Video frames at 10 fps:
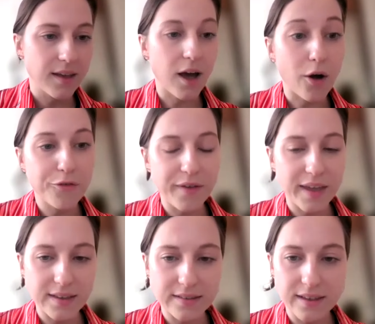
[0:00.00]
How
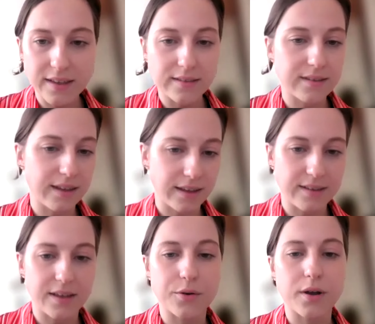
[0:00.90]
fake is it,
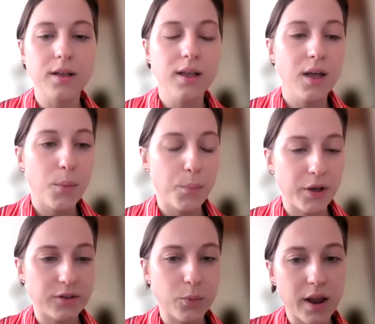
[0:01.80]
etc.
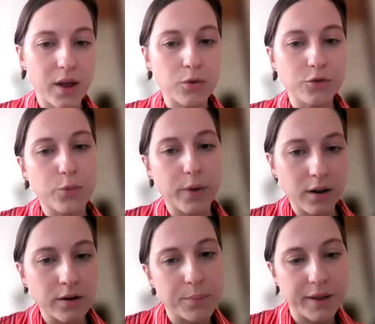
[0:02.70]
But what I want to
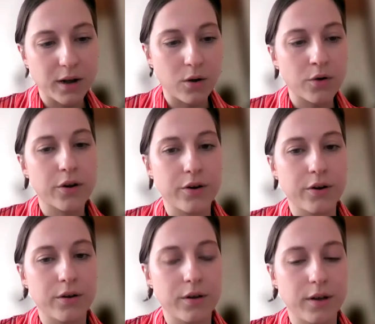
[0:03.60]
dwell on a bit
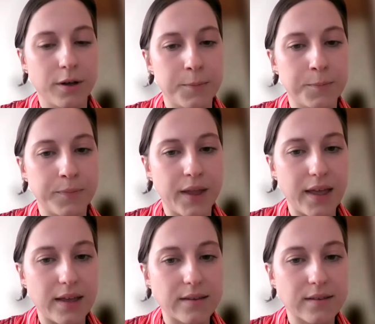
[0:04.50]
longer
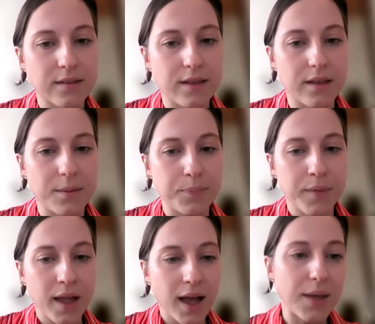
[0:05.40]
is the
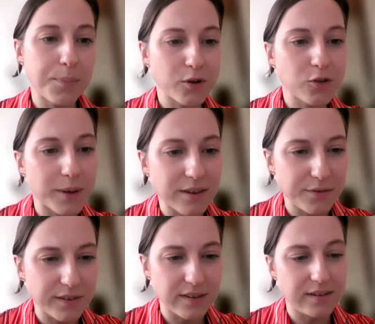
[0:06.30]

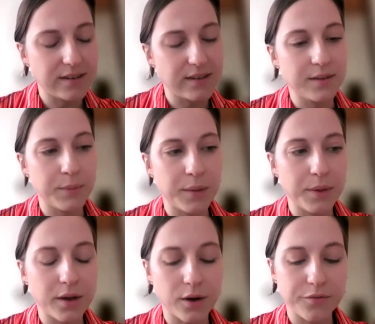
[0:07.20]
hyper-specificity
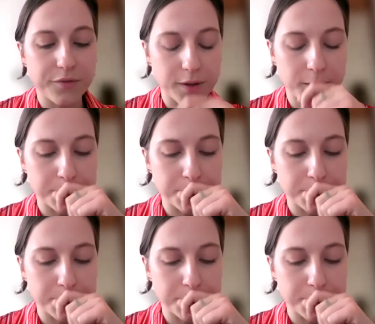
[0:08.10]
maybe of